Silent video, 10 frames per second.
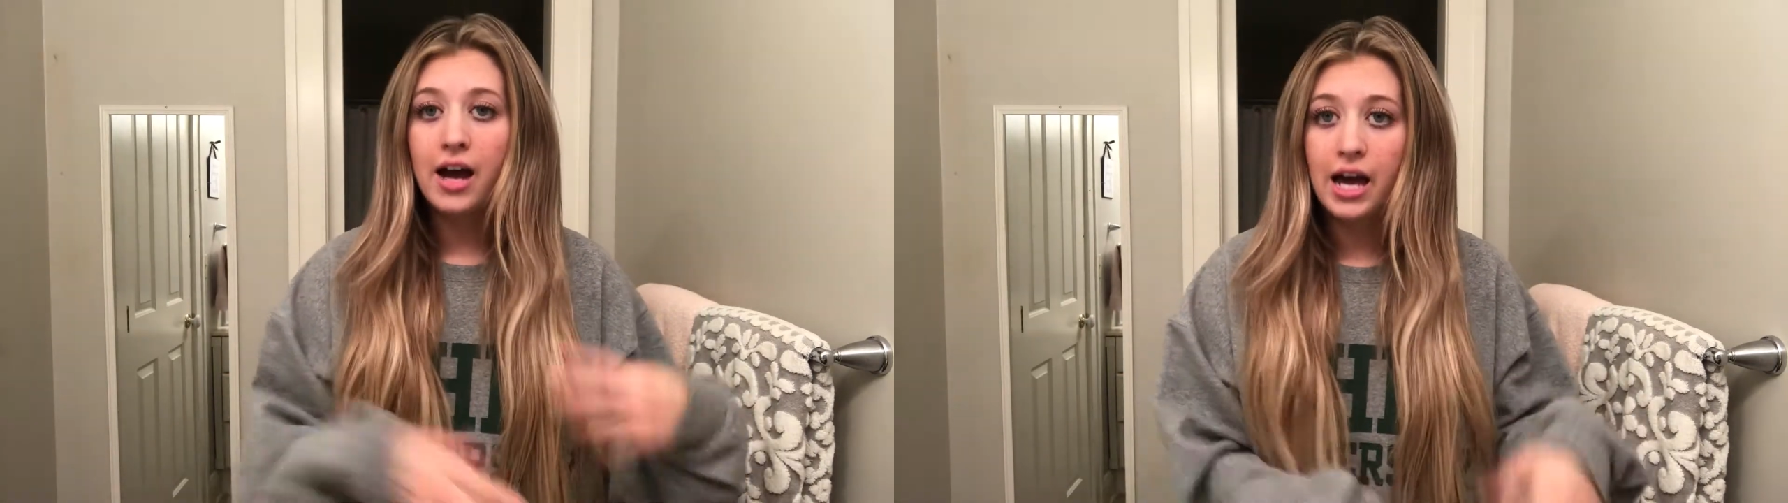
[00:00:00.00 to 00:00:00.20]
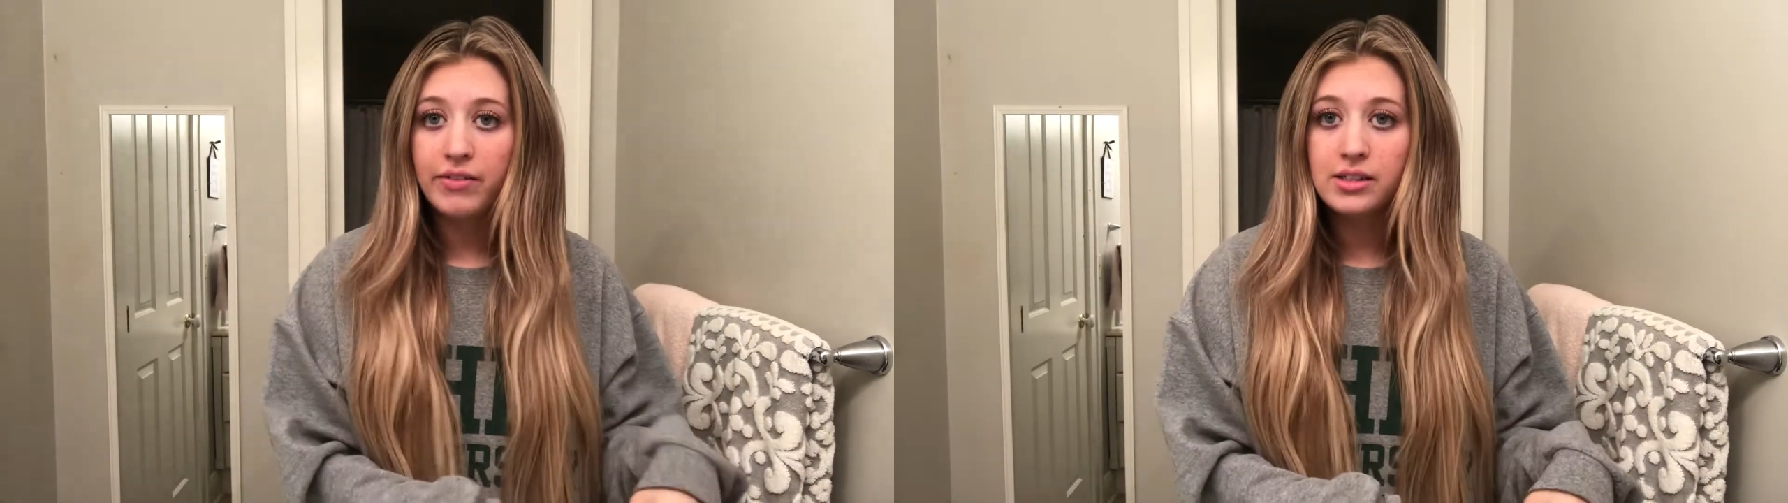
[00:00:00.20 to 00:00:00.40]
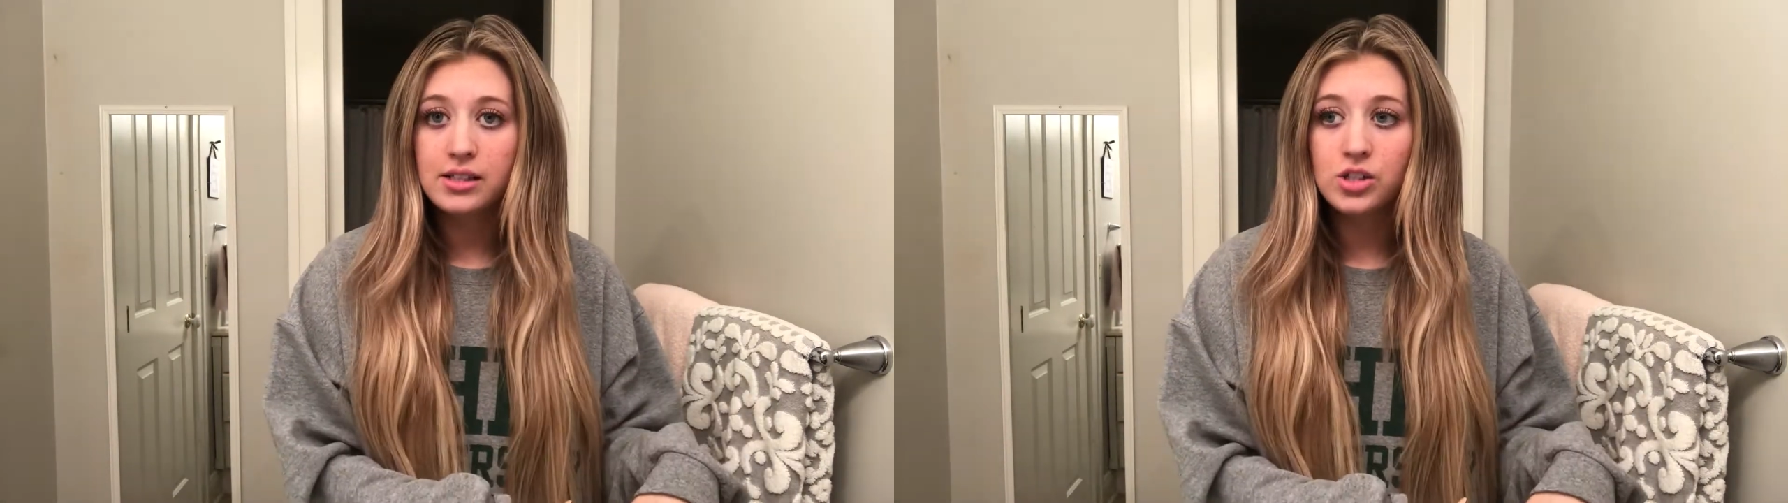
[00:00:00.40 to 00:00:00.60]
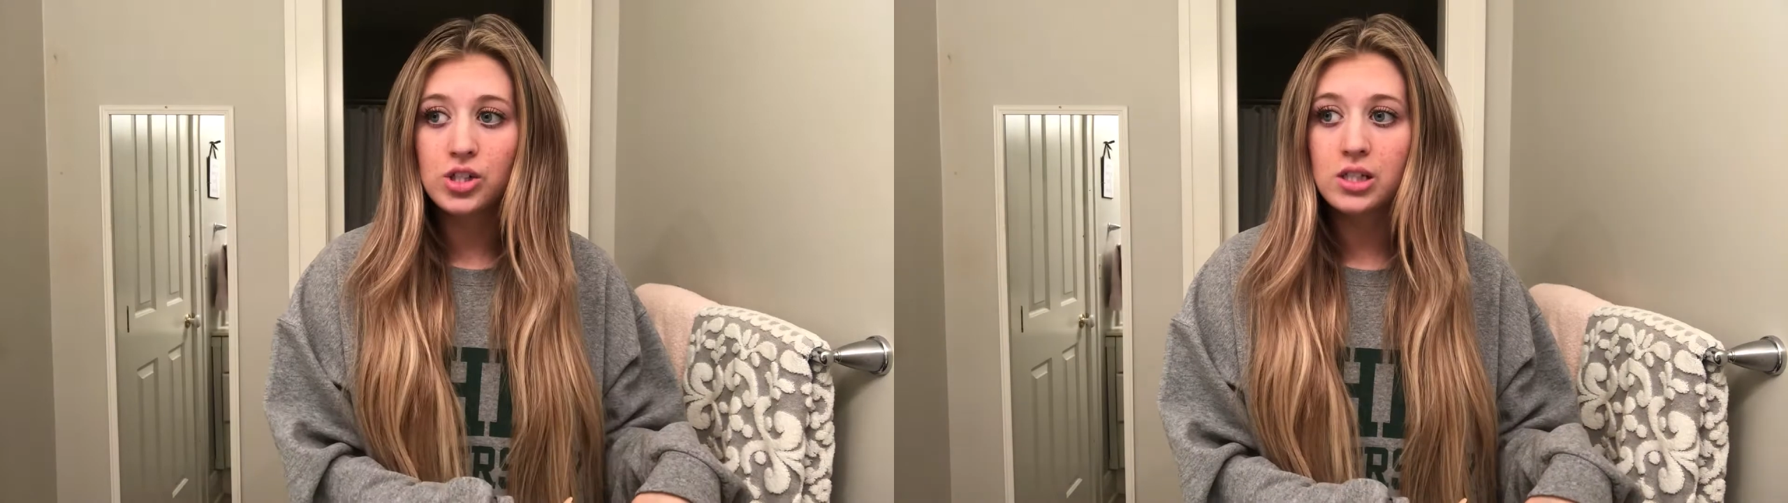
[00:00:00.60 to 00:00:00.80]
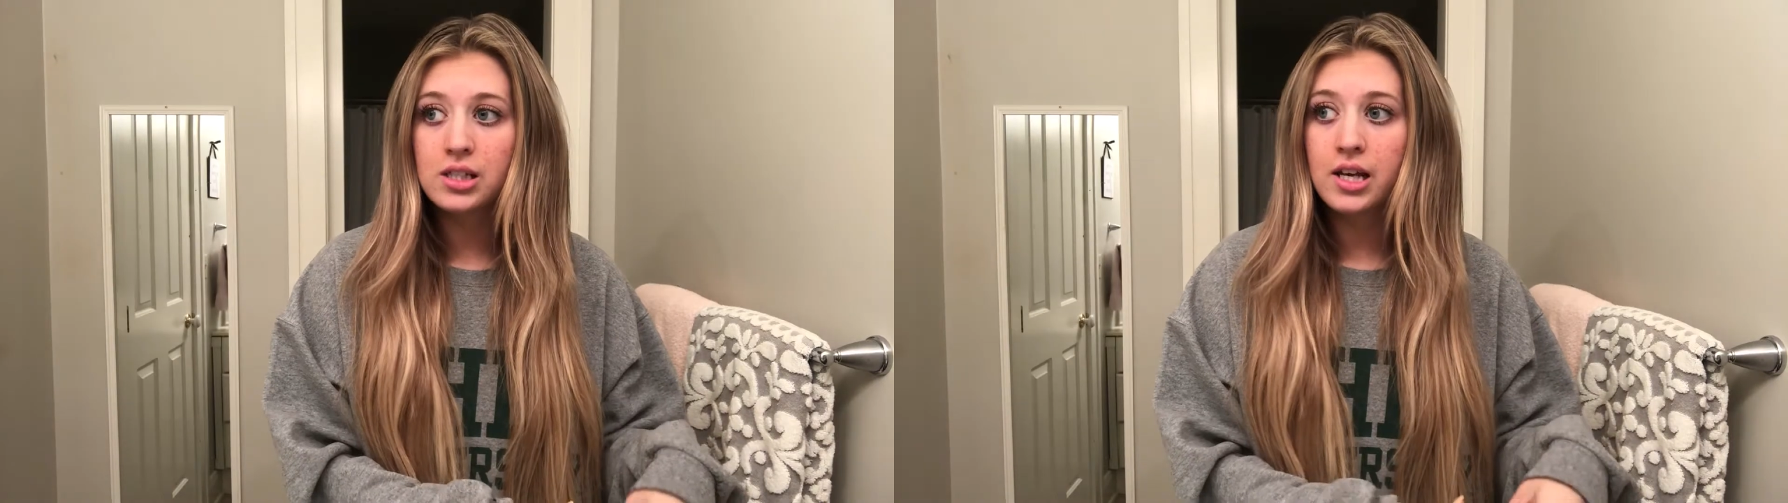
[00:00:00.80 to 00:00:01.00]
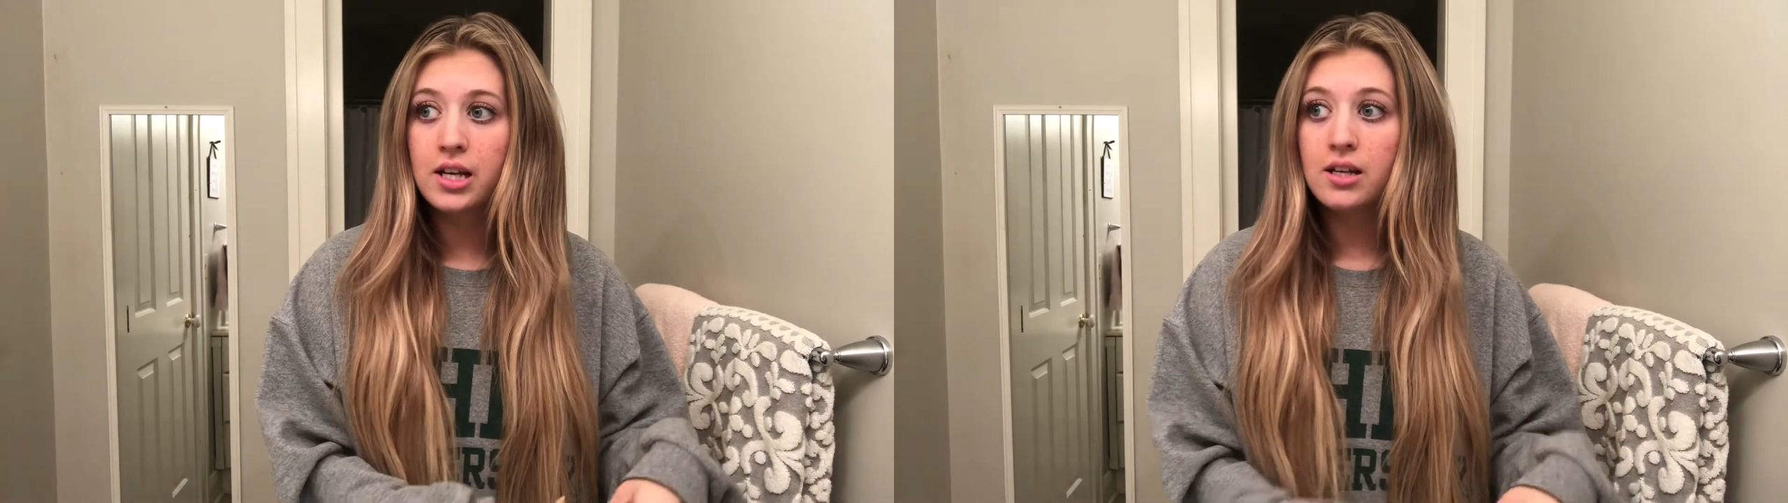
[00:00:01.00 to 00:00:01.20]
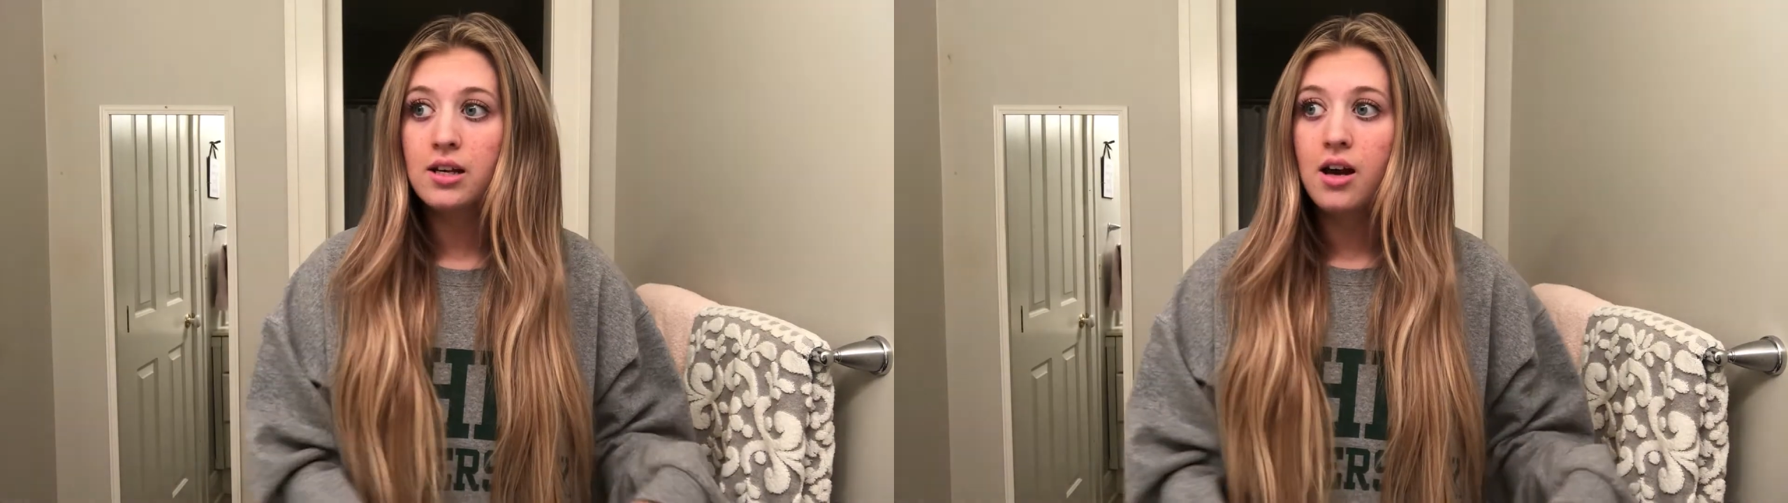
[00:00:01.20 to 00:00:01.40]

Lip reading: have extensions in,